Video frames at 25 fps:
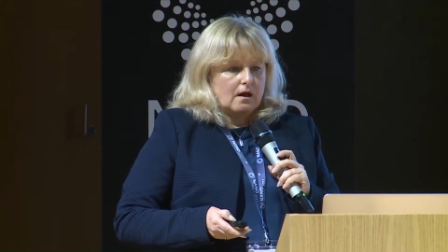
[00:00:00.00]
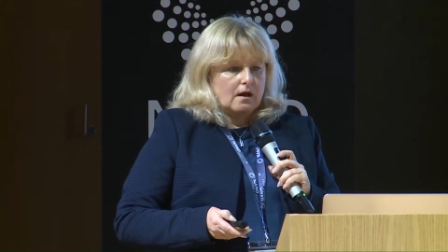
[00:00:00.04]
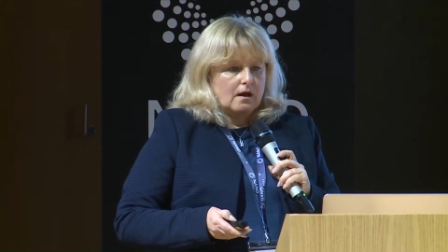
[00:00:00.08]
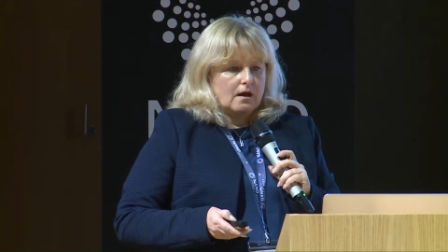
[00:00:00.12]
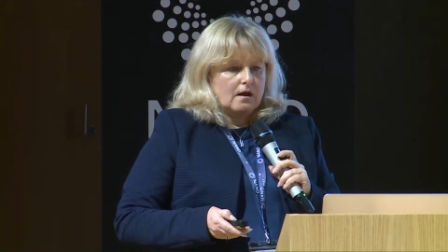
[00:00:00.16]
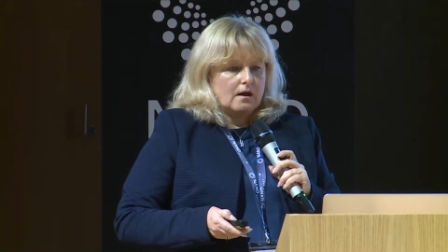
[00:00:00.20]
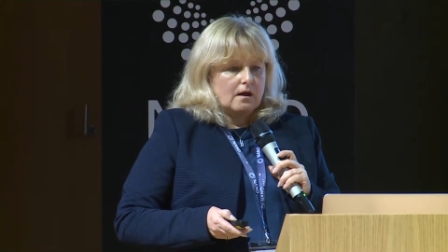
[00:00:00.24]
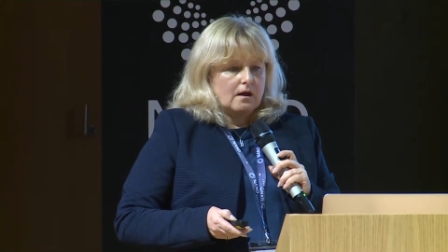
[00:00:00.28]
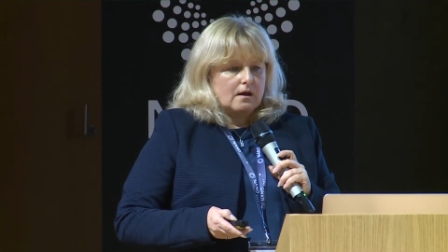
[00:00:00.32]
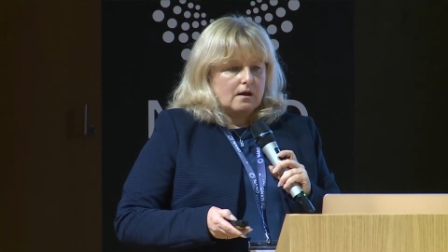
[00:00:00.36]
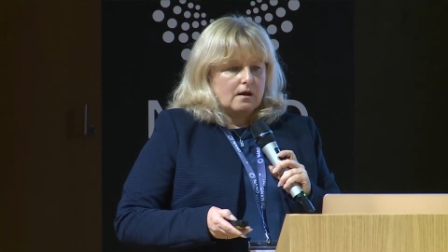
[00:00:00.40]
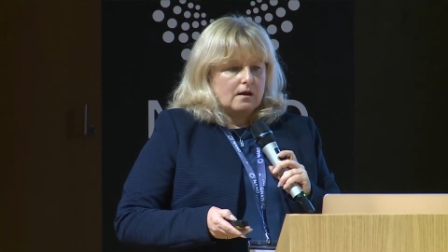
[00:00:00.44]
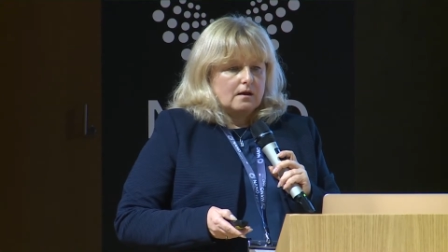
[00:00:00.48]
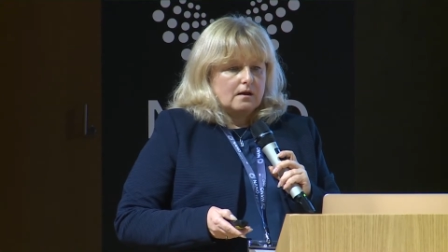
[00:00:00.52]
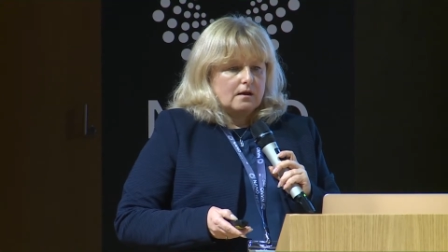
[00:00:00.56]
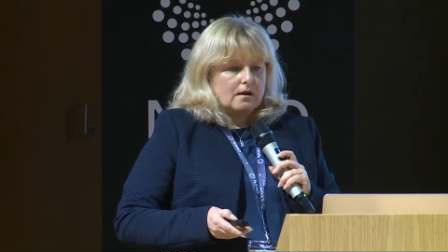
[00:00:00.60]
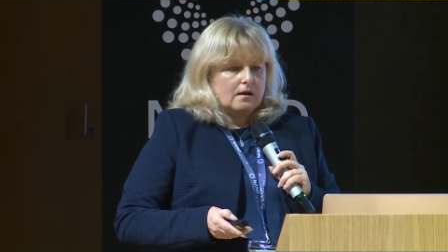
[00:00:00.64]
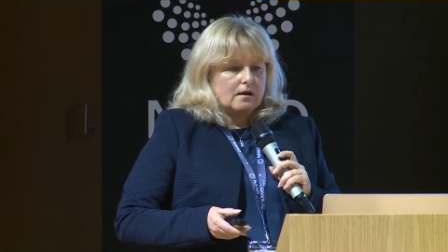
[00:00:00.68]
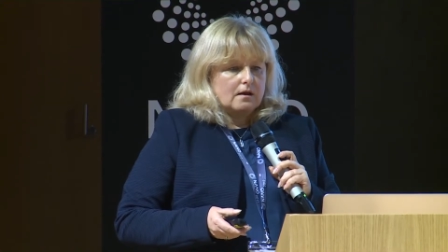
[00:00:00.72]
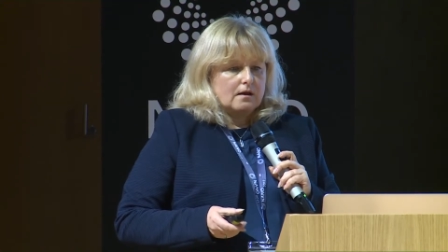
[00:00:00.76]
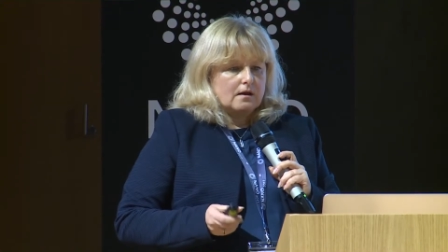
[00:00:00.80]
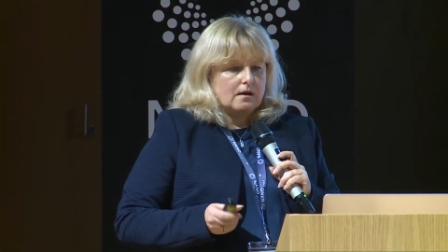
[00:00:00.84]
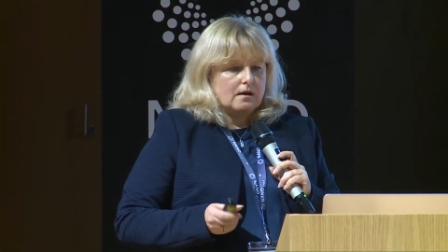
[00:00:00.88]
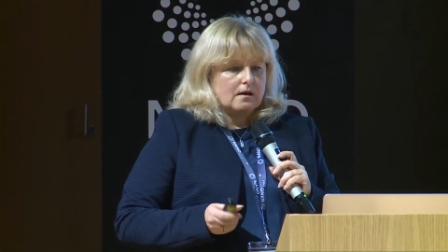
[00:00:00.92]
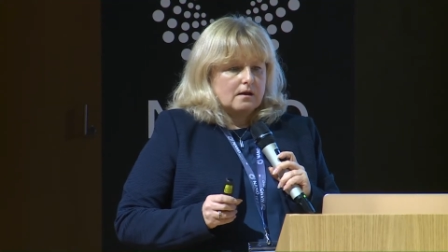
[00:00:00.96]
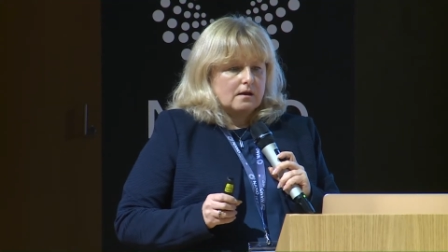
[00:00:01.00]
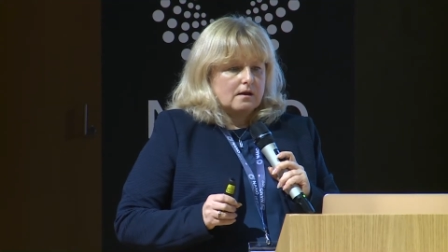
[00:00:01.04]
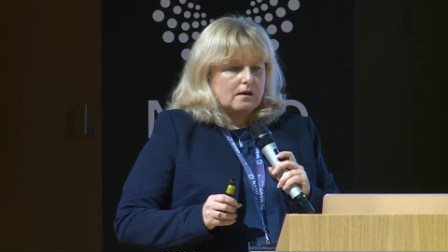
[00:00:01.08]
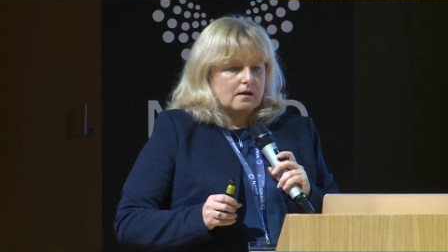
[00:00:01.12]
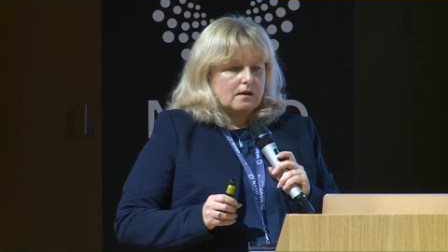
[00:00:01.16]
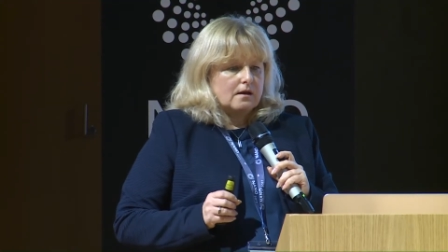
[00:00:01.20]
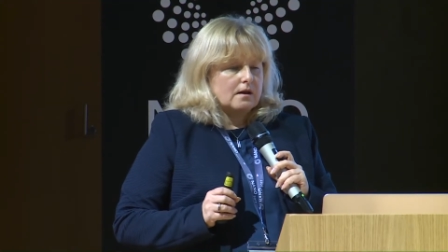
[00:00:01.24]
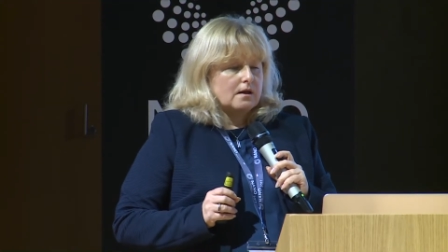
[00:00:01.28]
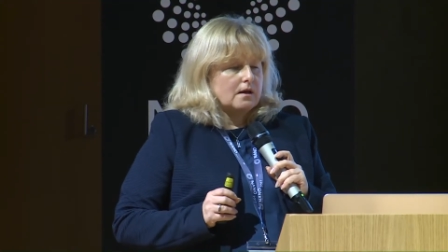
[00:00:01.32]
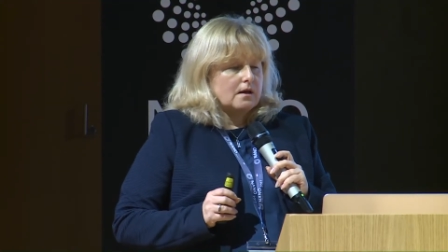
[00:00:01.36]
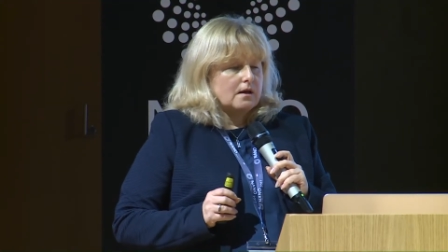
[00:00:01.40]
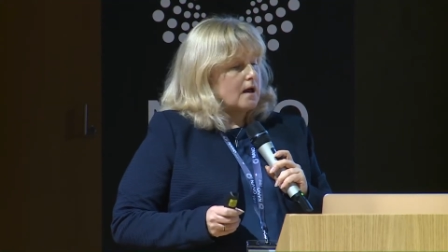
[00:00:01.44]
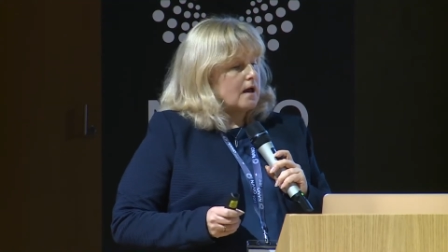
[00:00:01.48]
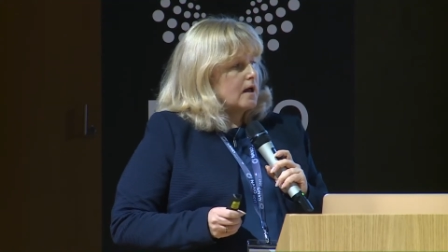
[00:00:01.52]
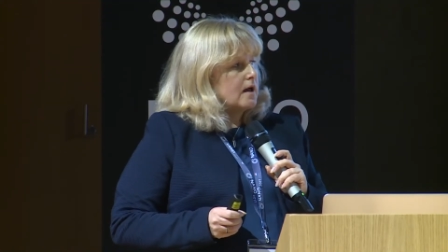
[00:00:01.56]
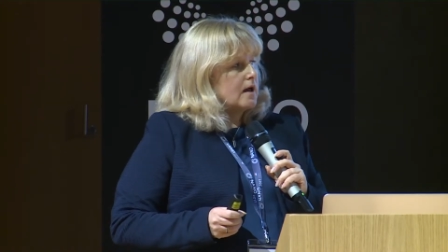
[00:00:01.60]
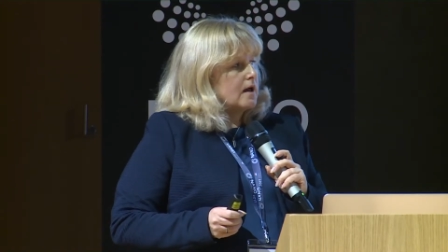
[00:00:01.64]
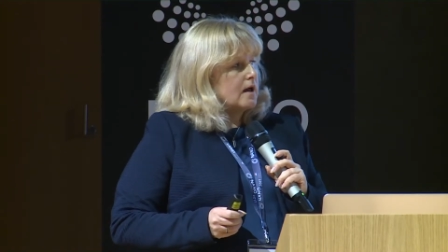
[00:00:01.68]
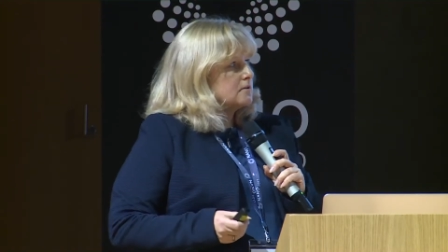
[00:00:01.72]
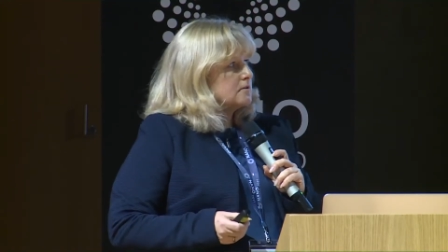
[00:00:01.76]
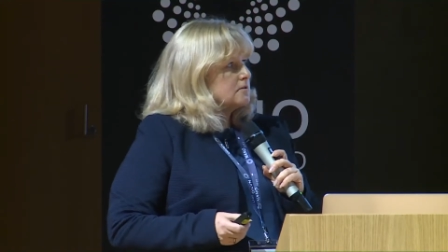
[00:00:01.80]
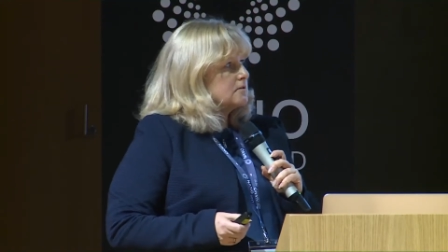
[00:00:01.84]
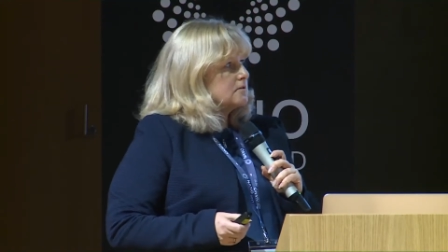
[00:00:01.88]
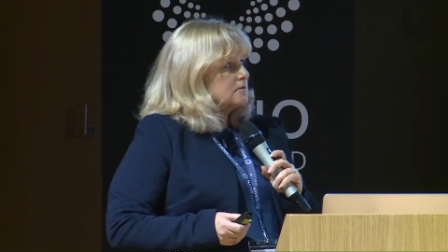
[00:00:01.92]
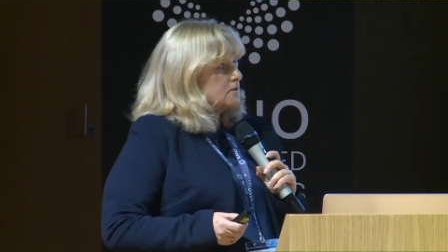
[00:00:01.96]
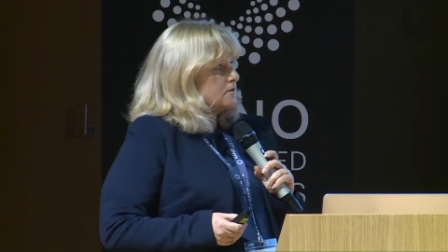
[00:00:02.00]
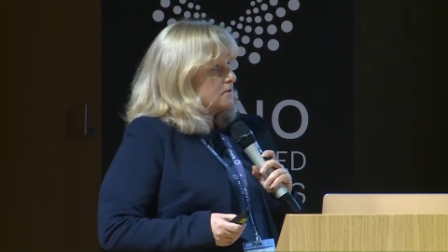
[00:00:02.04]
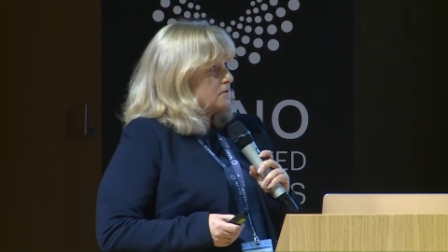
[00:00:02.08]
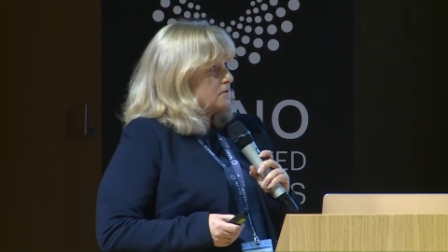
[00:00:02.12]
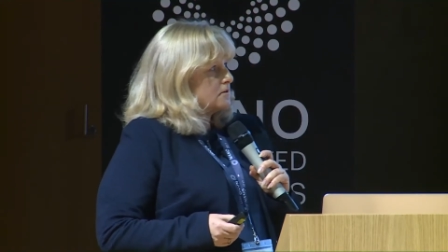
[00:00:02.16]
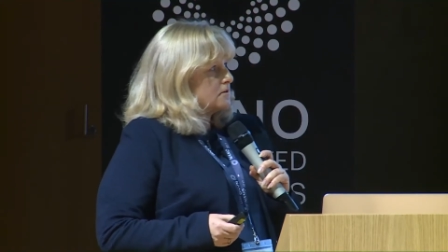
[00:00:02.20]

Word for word: Uh, and